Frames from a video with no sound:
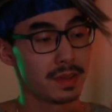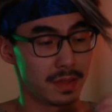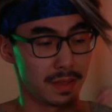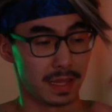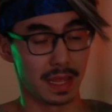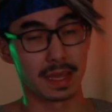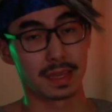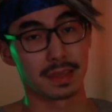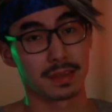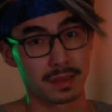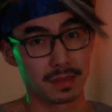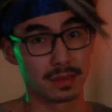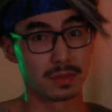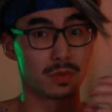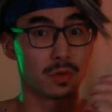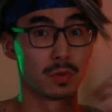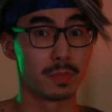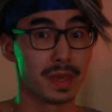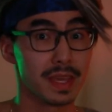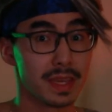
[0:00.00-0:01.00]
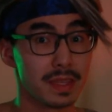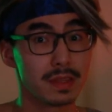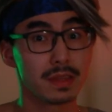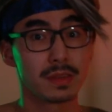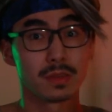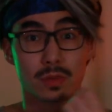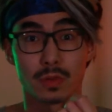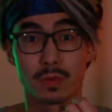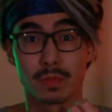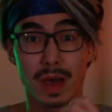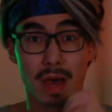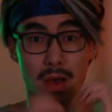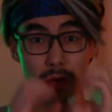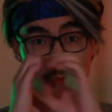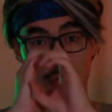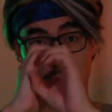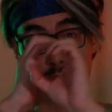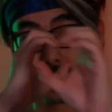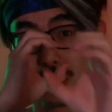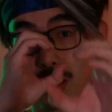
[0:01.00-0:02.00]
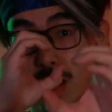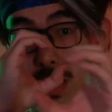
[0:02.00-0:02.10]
like zoom in, zoom out.